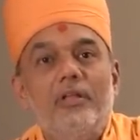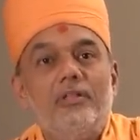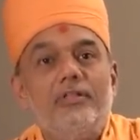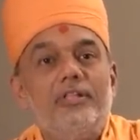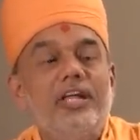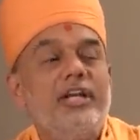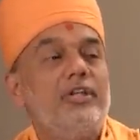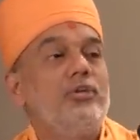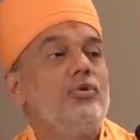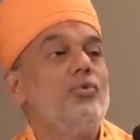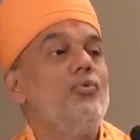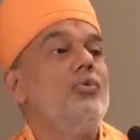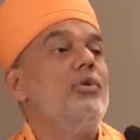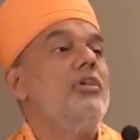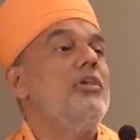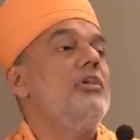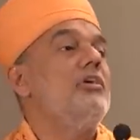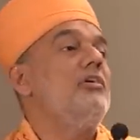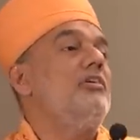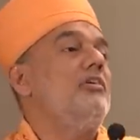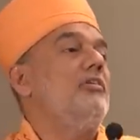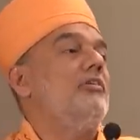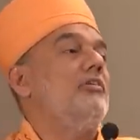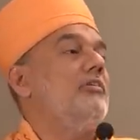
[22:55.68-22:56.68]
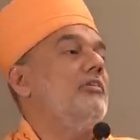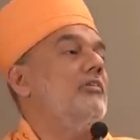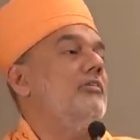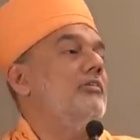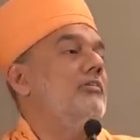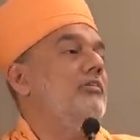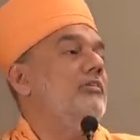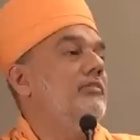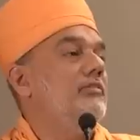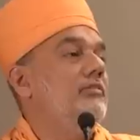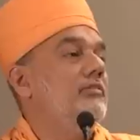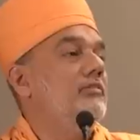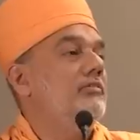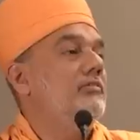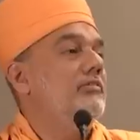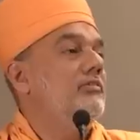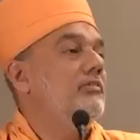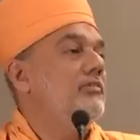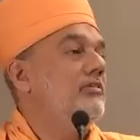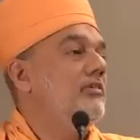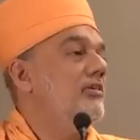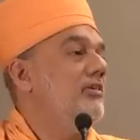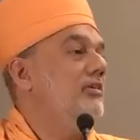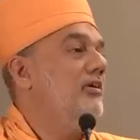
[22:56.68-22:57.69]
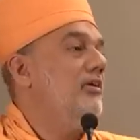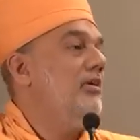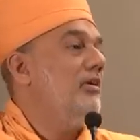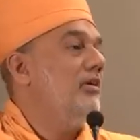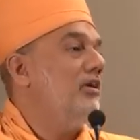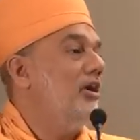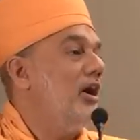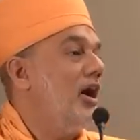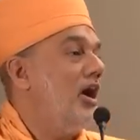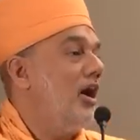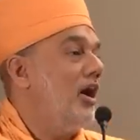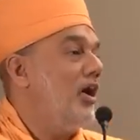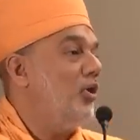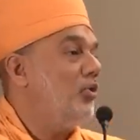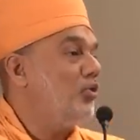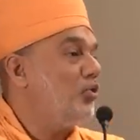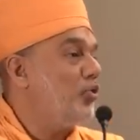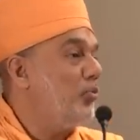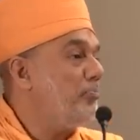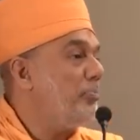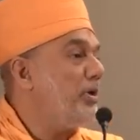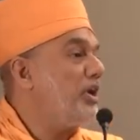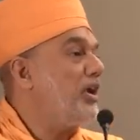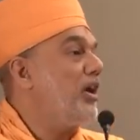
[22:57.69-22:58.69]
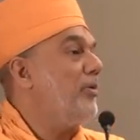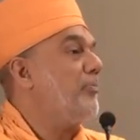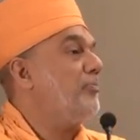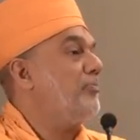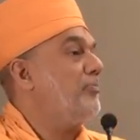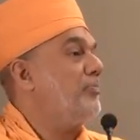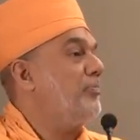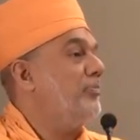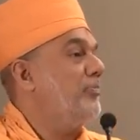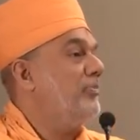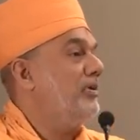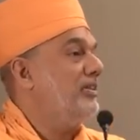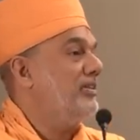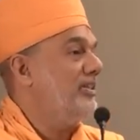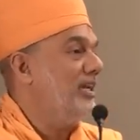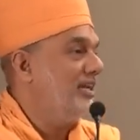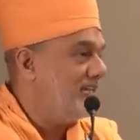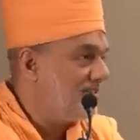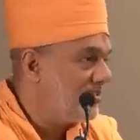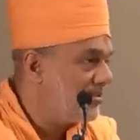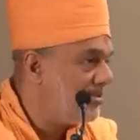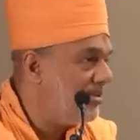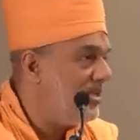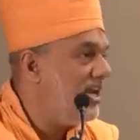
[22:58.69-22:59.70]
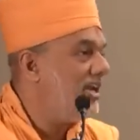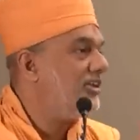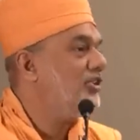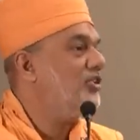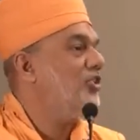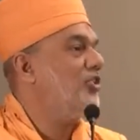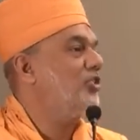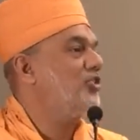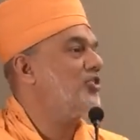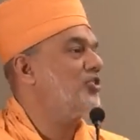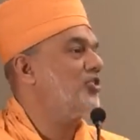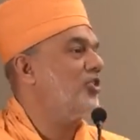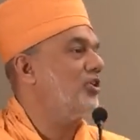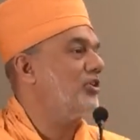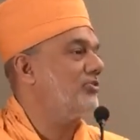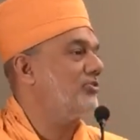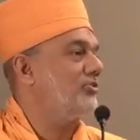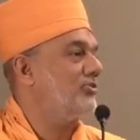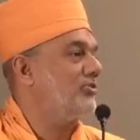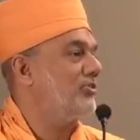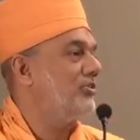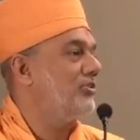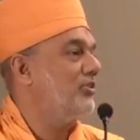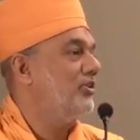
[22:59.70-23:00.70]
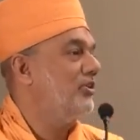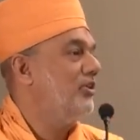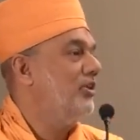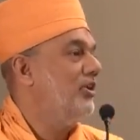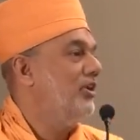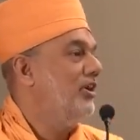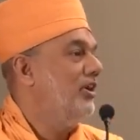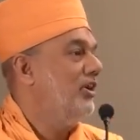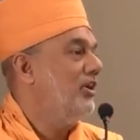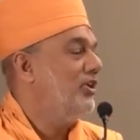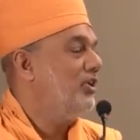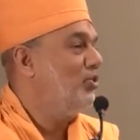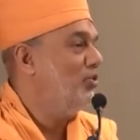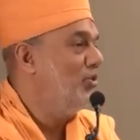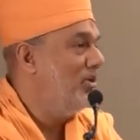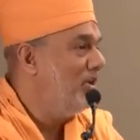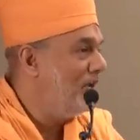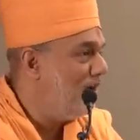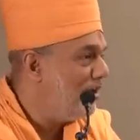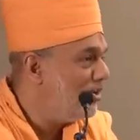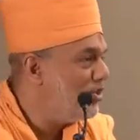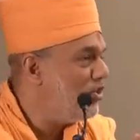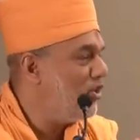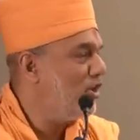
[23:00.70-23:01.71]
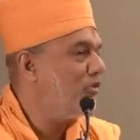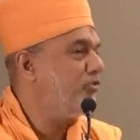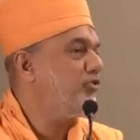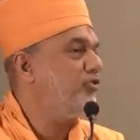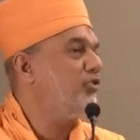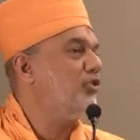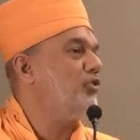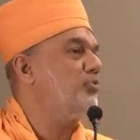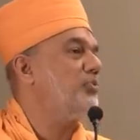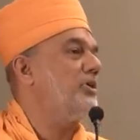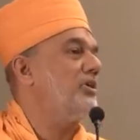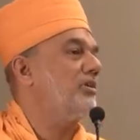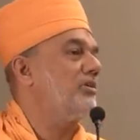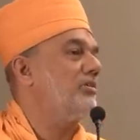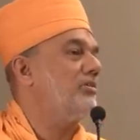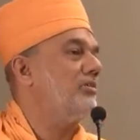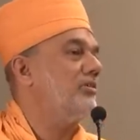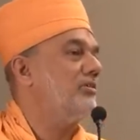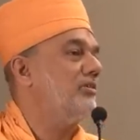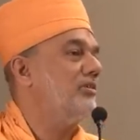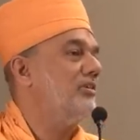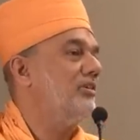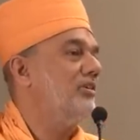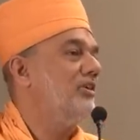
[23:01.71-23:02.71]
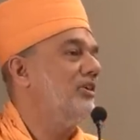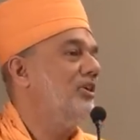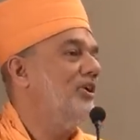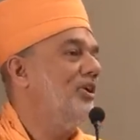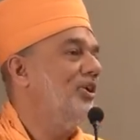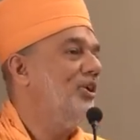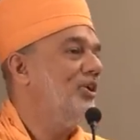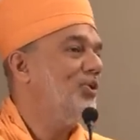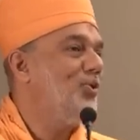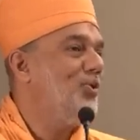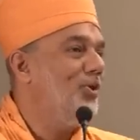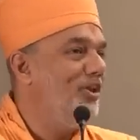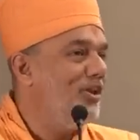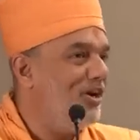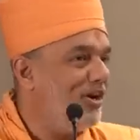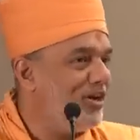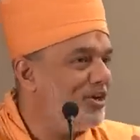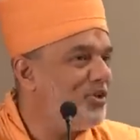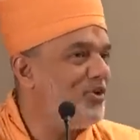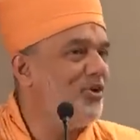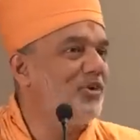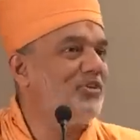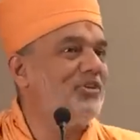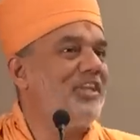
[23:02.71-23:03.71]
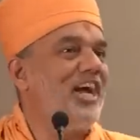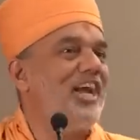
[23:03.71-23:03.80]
that you learn how to pick up, that is select your shots you learn your footwork. You learn your